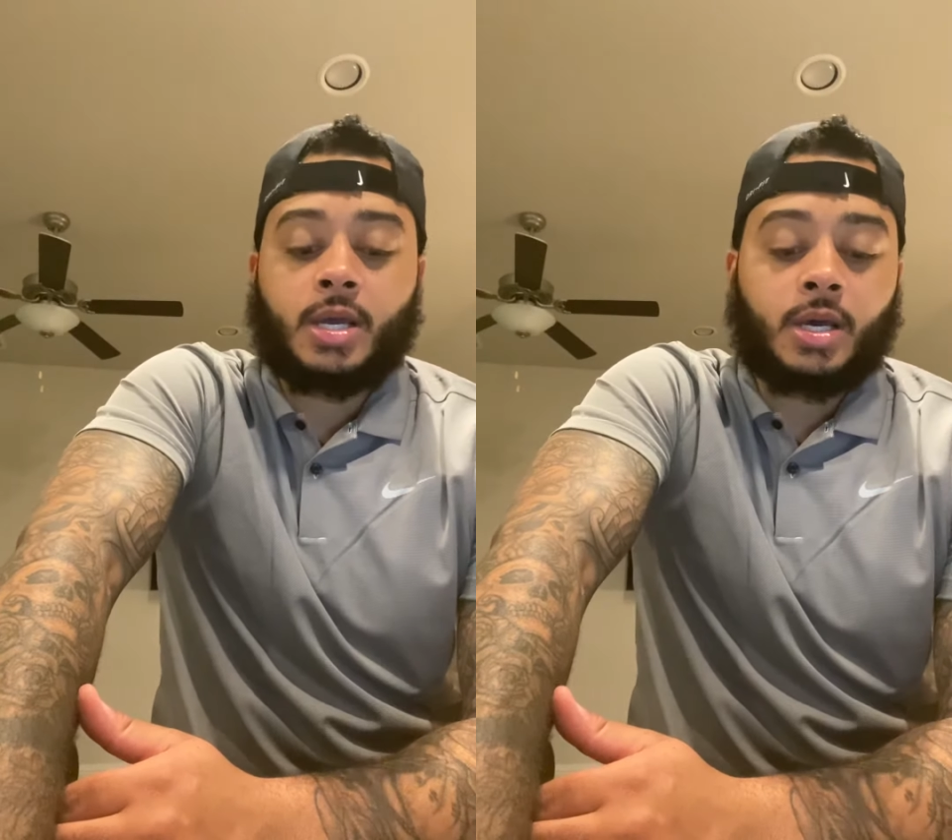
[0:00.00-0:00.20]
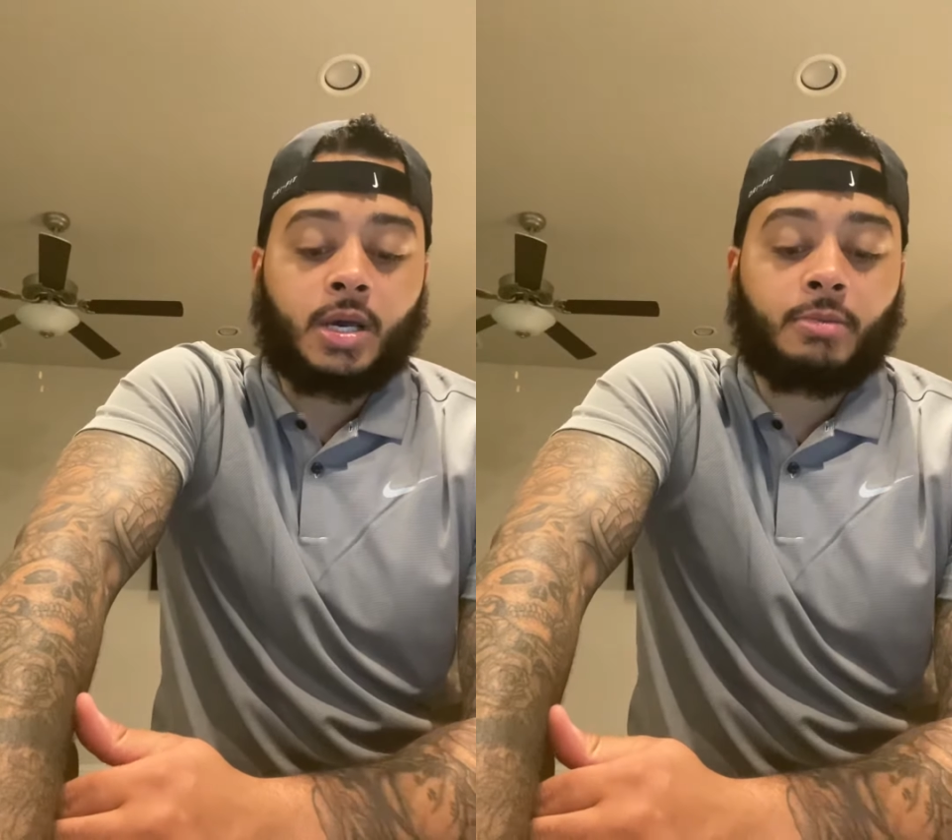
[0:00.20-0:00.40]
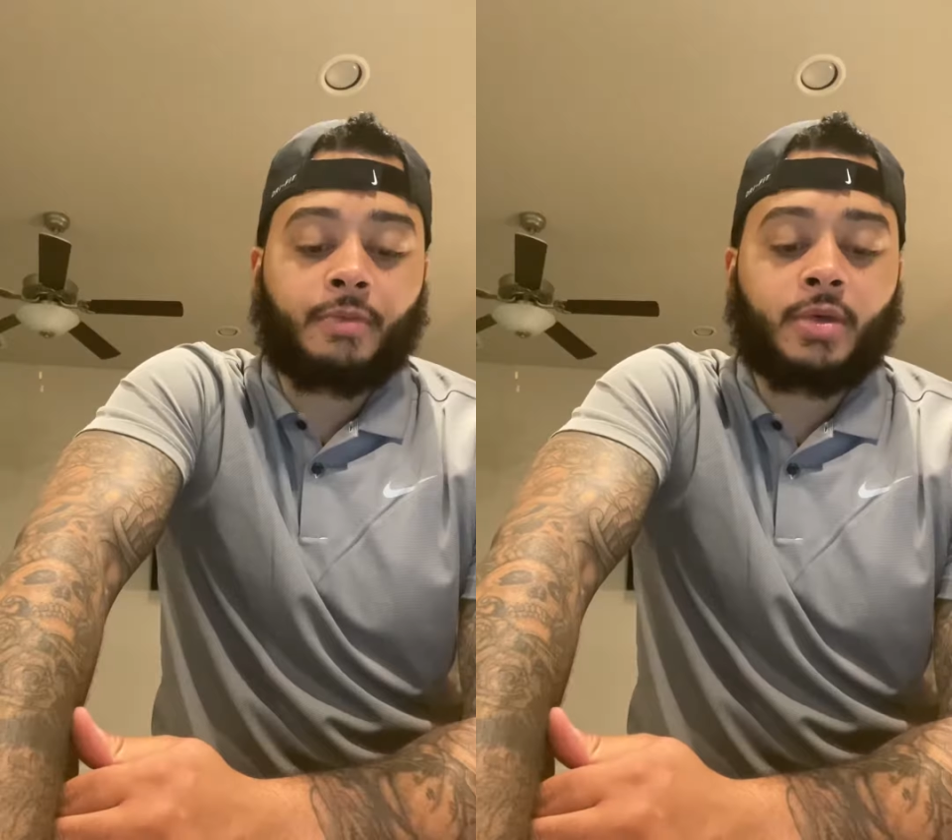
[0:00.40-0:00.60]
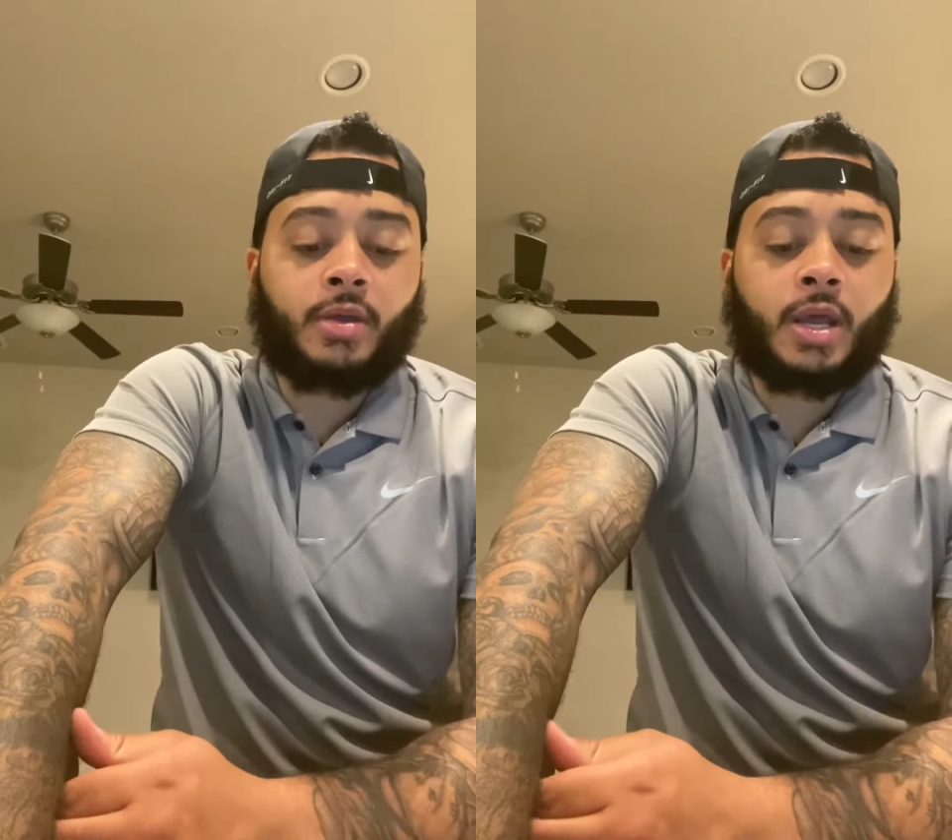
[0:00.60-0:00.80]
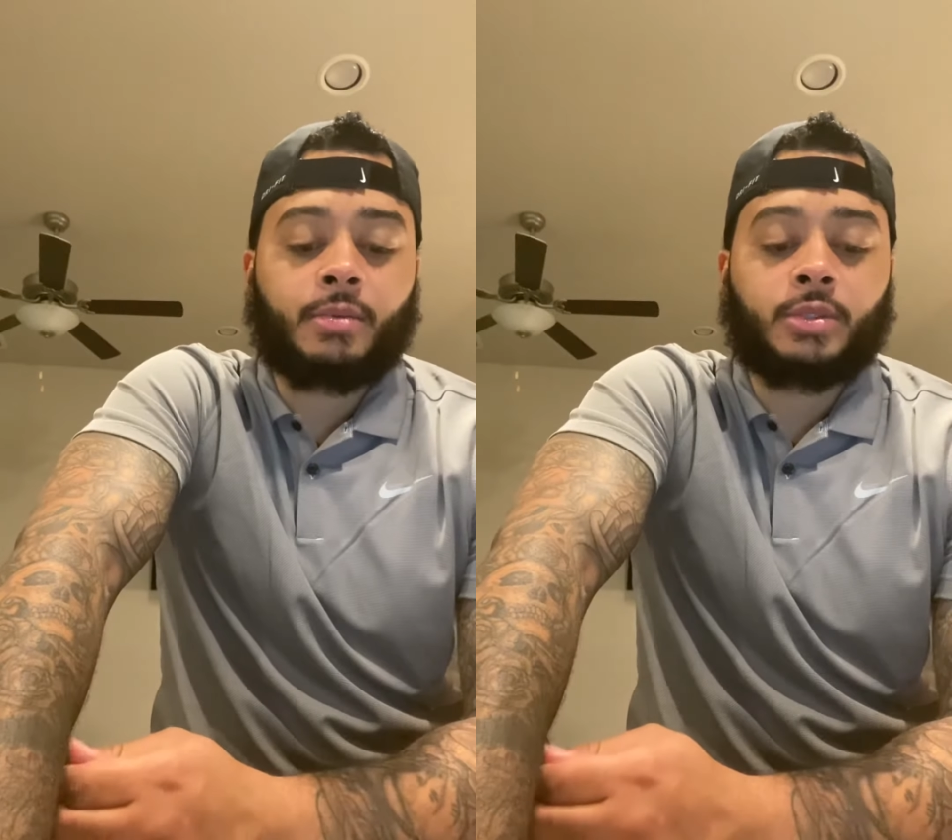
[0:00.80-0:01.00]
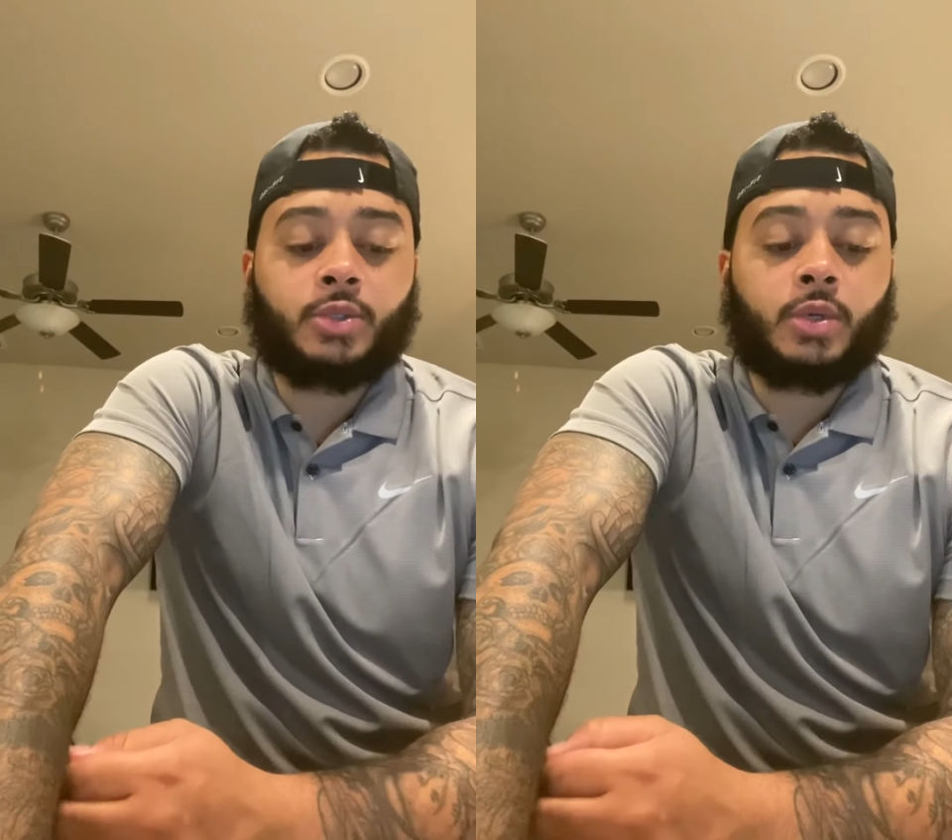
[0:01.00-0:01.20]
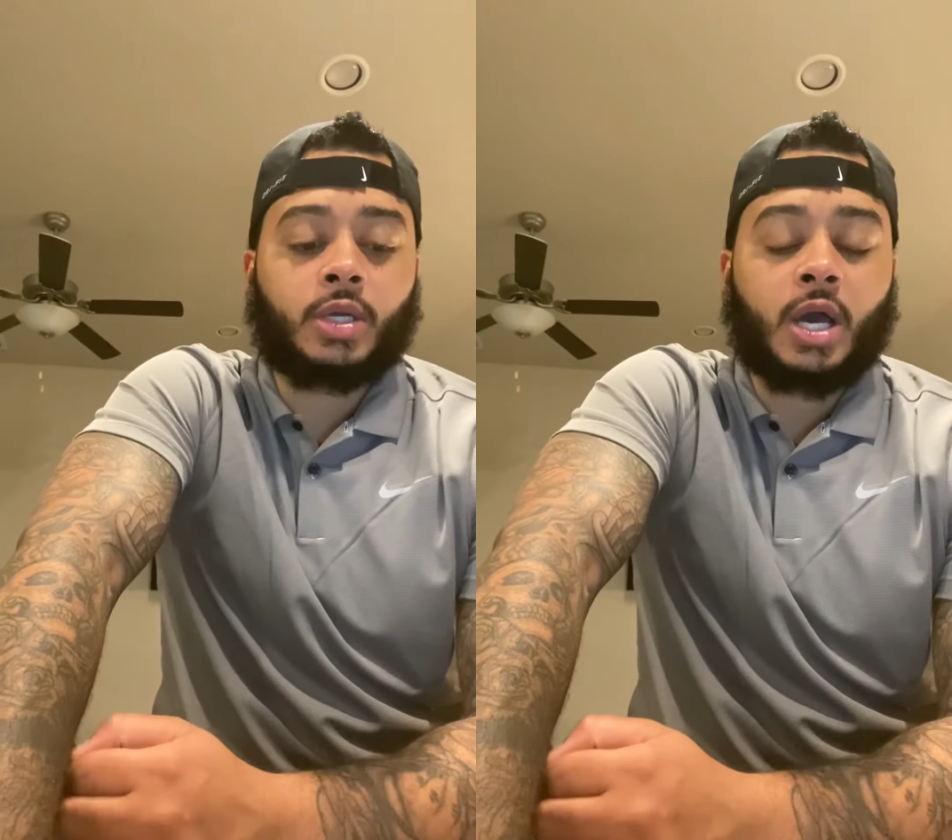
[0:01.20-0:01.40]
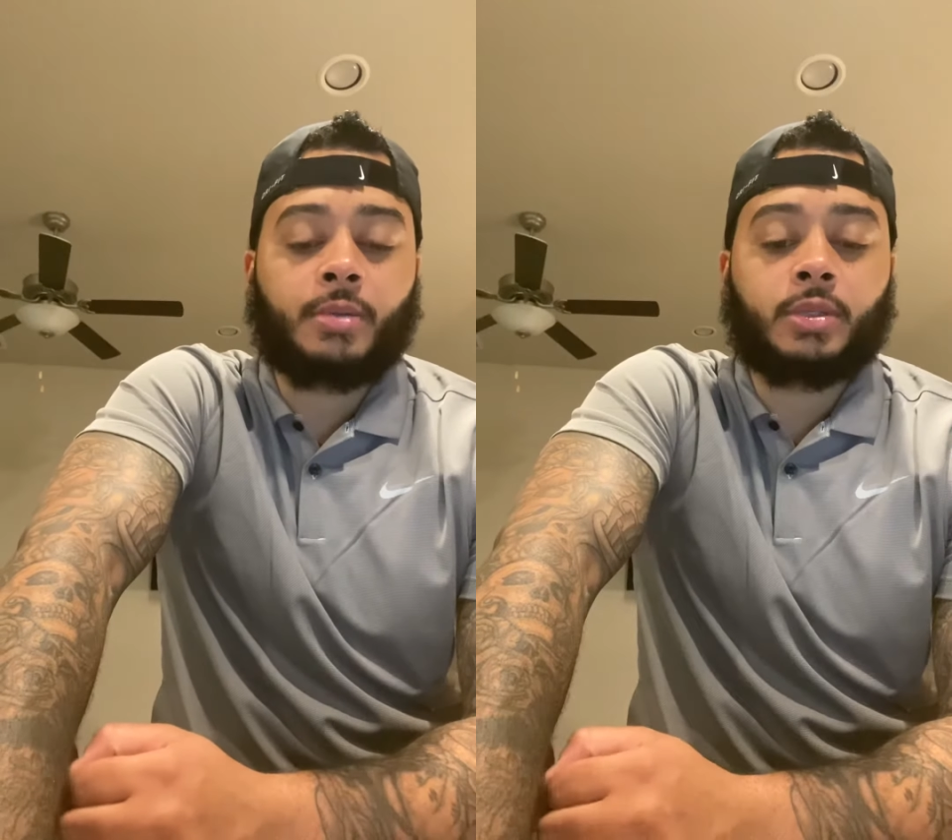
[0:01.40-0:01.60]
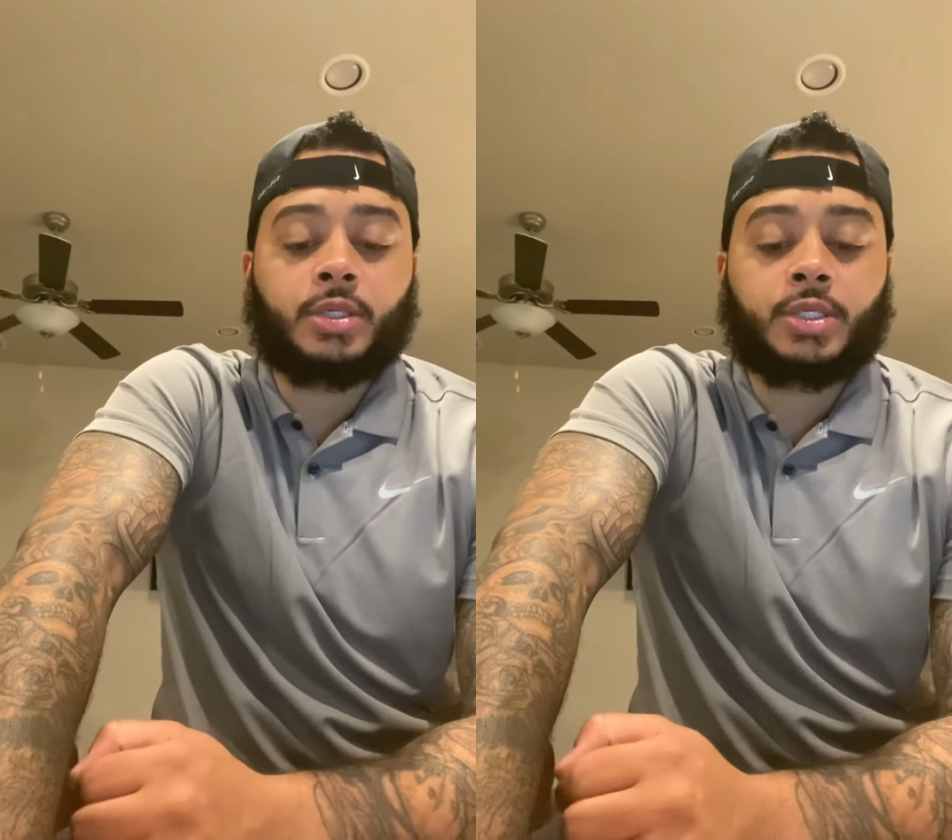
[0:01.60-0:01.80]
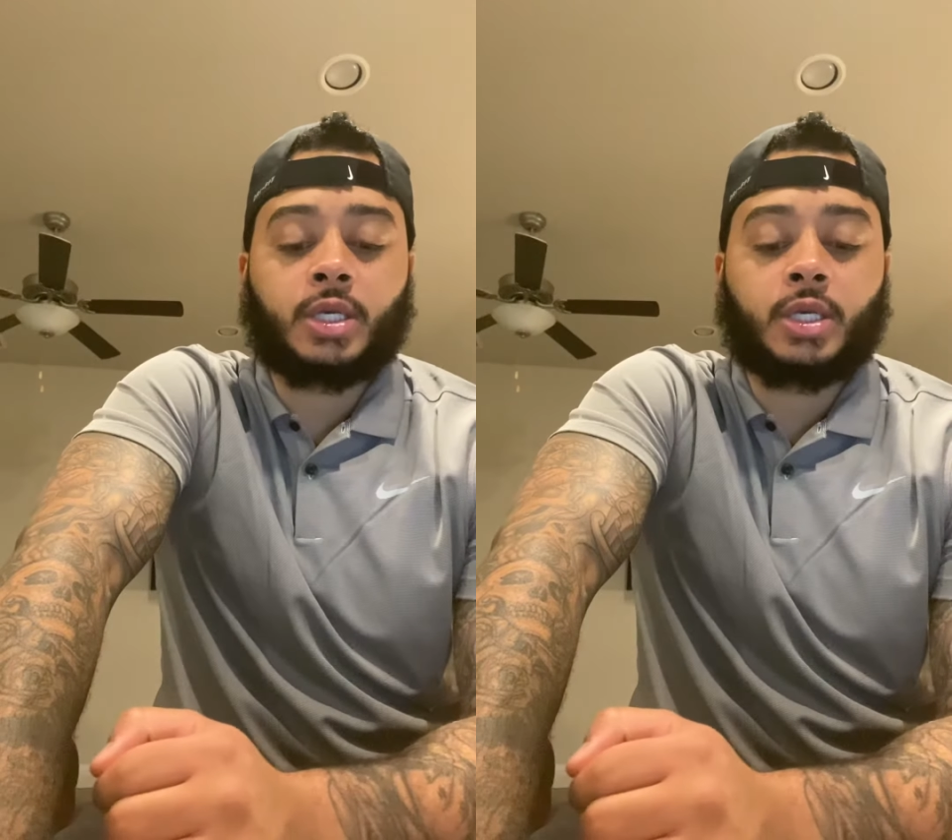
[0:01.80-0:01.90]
Um, I've been able to accomplish